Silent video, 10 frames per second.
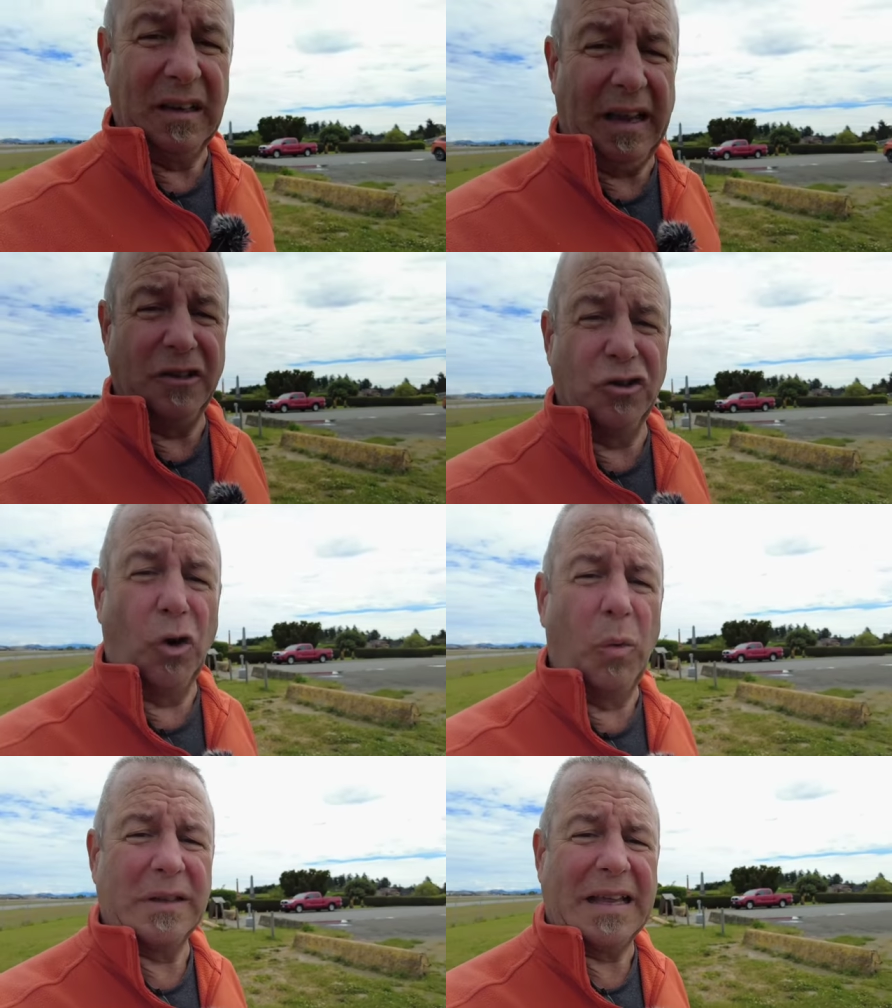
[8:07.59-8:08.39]
and
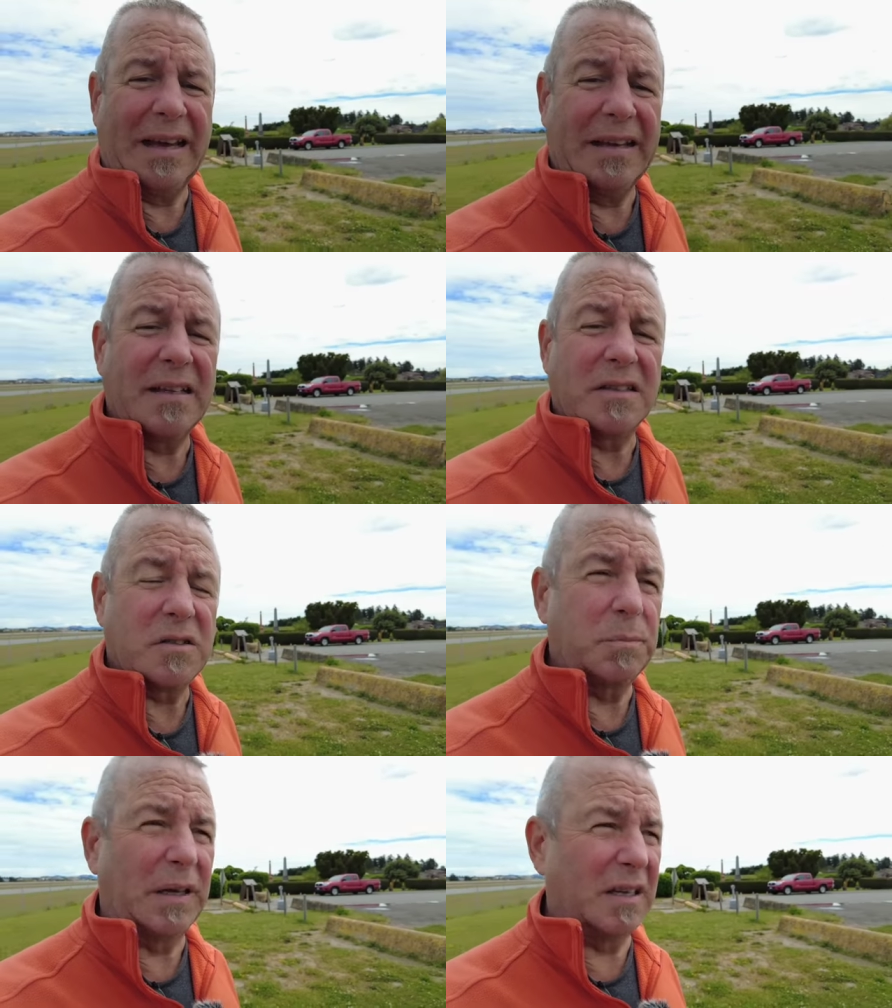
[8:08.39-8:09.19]
know what that
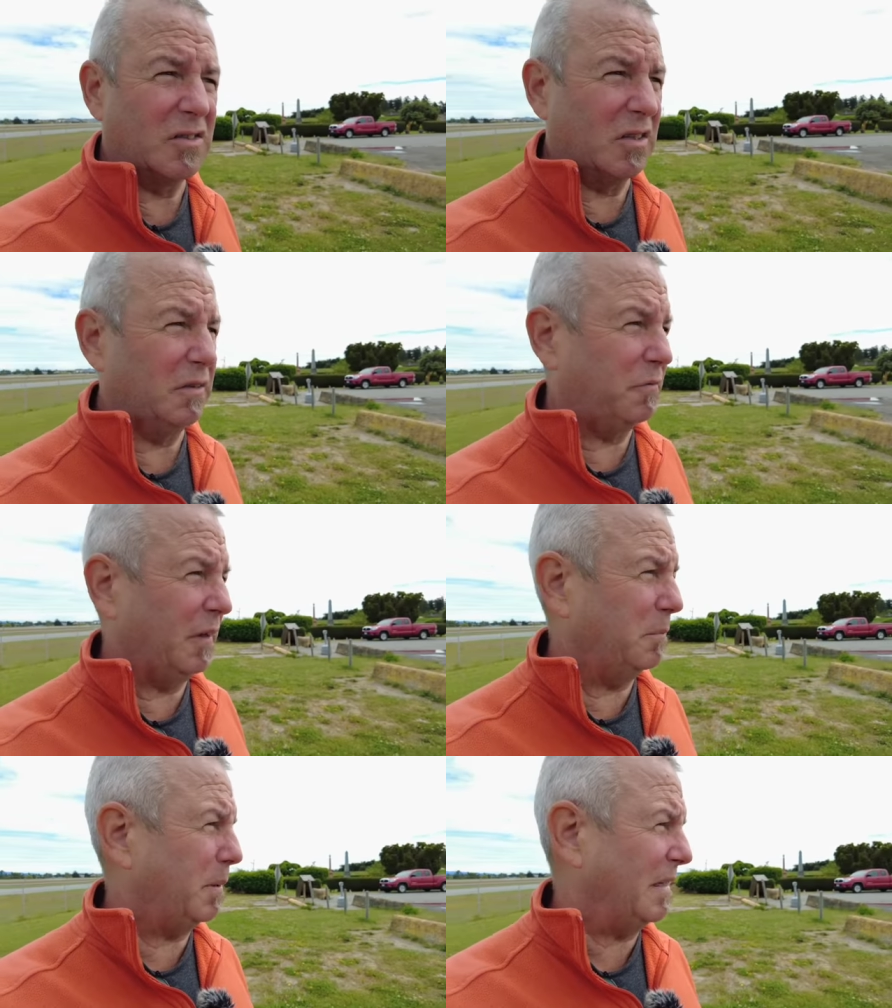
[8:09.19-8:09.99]
is. Because in the
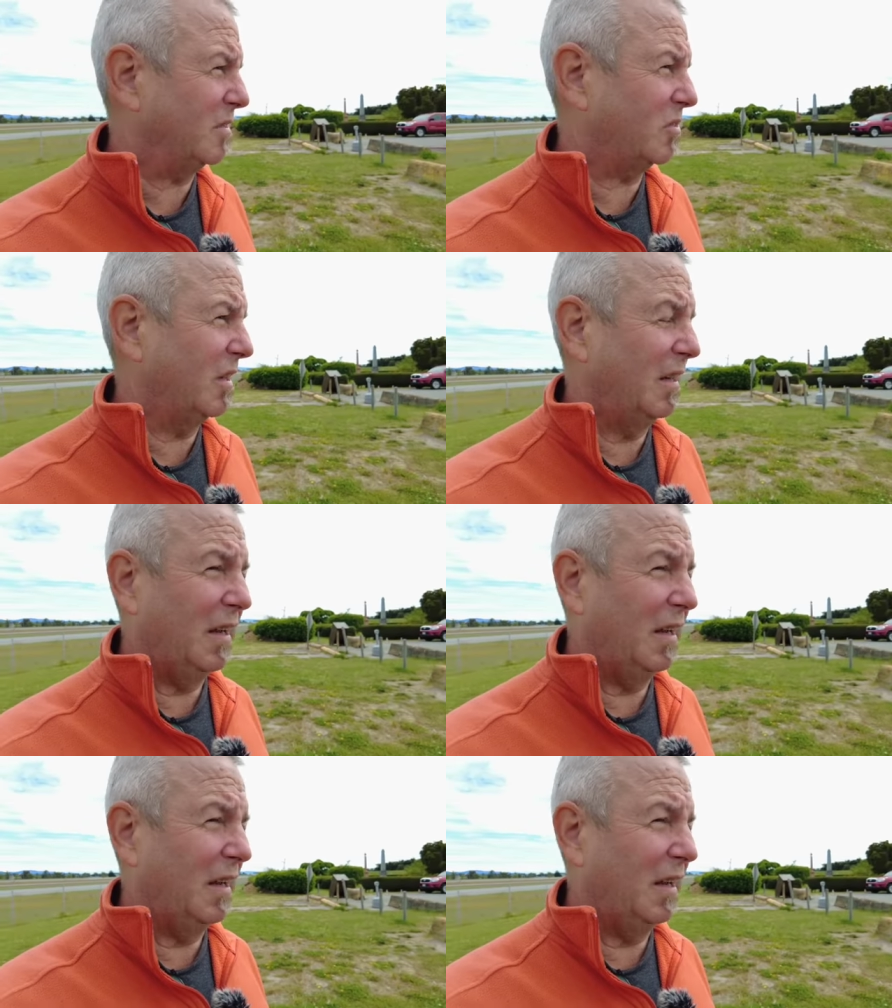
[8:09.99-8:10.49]
Philippines,